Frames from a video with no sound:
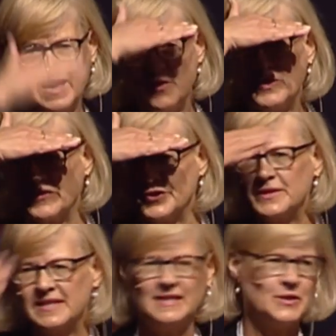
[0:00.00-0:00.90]

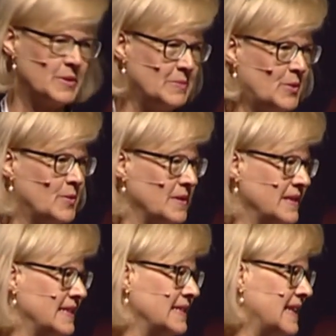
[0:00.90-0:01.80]
universities are
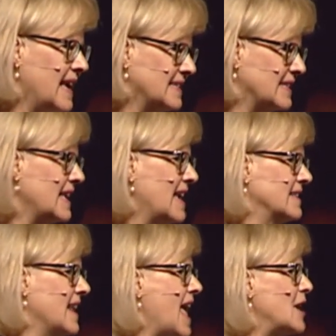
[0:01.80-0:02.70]
important as
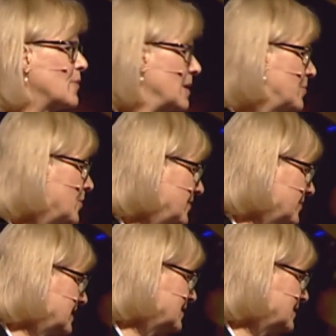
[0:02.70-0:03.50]
an anchoring point for this